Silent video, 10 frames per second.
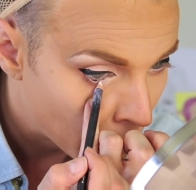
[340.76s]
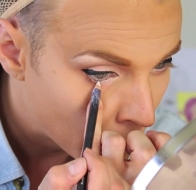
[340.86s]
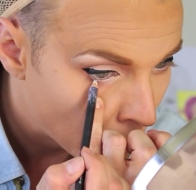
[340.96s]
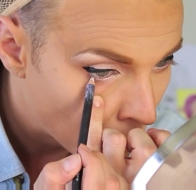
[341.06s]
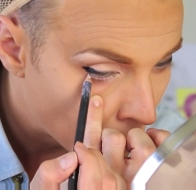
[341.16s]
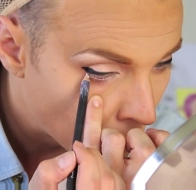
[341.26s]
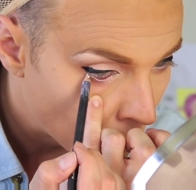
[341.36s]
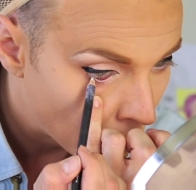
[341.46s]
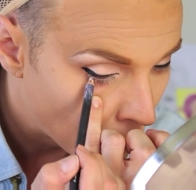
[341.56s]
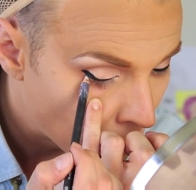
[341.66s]
want that. That's
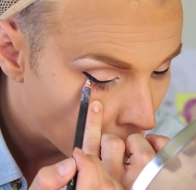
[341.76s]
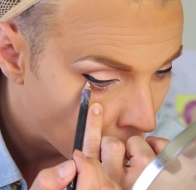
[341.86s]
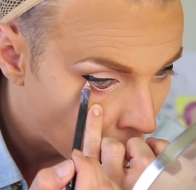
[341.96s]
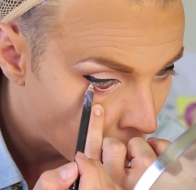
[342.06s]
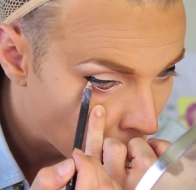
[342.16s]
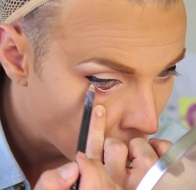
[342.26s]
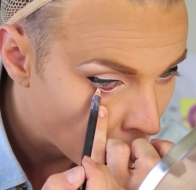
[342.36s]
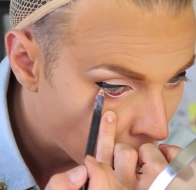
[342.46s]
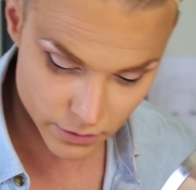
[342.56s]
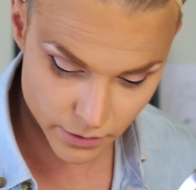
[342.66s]
really annoying.
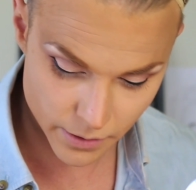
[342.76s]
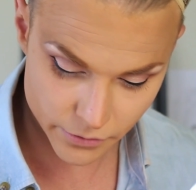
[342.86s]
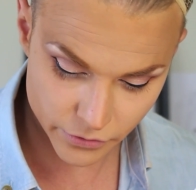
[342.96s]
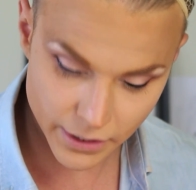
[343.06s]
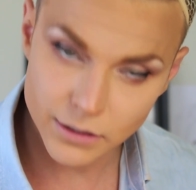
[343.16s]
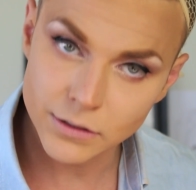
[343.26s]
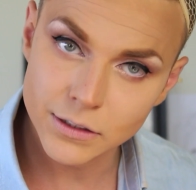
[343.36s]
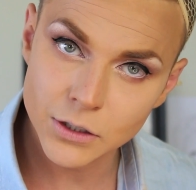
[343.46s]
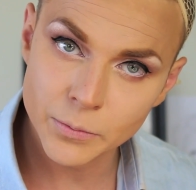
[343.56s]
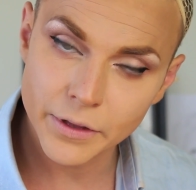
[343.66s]
Now I just take a
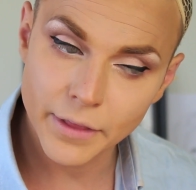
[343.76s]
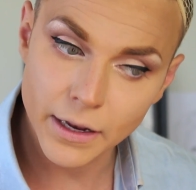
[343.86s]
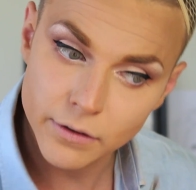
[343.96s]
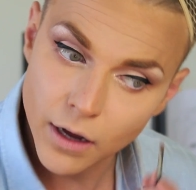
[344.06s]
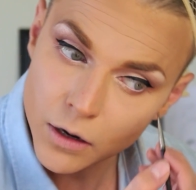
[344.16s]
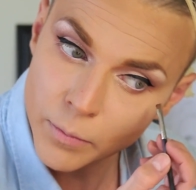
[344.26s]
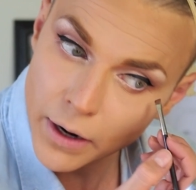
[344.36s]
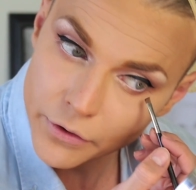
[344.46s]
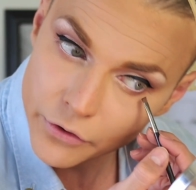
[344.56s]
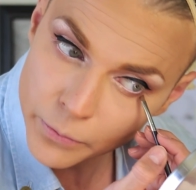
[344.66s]
little bit of that dark
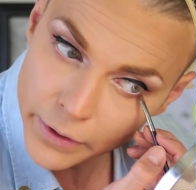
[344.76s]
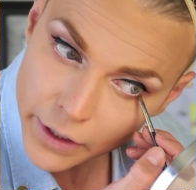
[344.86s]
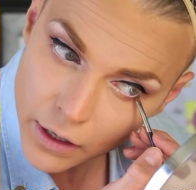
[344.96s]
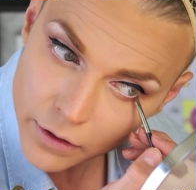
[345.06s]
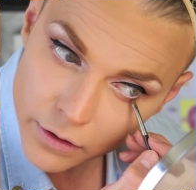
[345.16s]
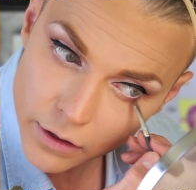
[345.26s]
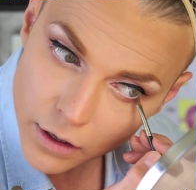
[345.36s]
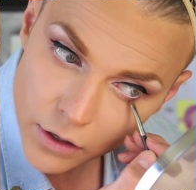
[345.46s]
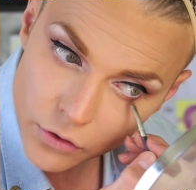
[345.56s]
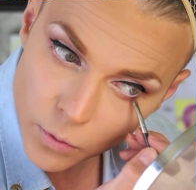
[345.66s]
brown and just bring it under the
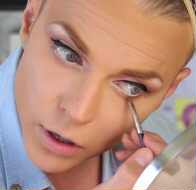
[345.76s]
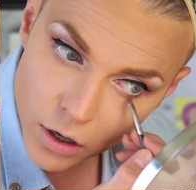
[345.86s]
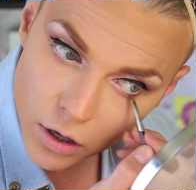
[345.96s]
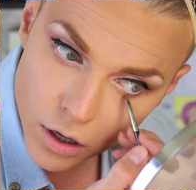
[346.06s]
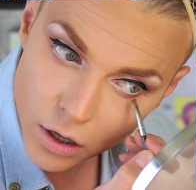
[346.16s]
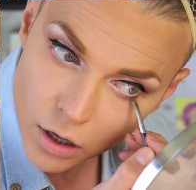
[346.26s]
eye as well.